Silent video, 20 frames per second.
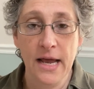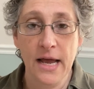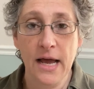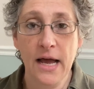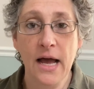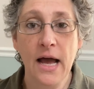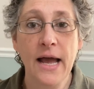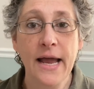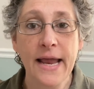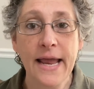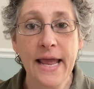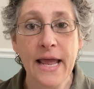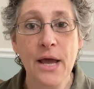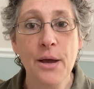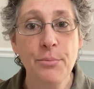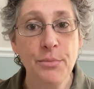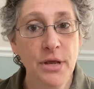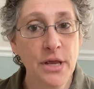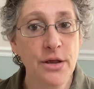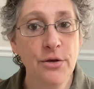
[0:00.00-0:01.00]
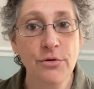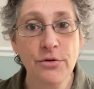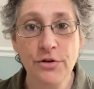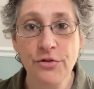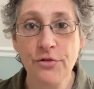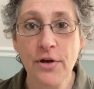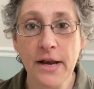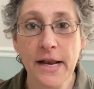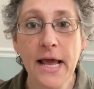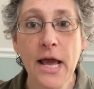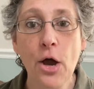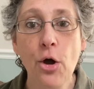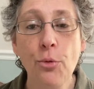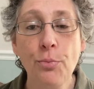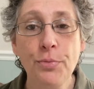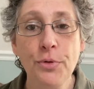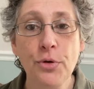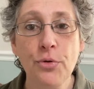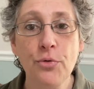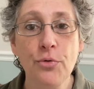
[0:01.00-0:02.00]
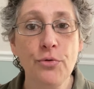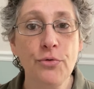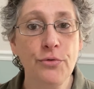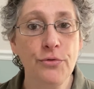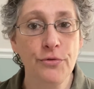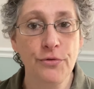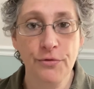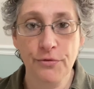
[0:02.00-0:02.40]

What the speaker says: I am here to try to help you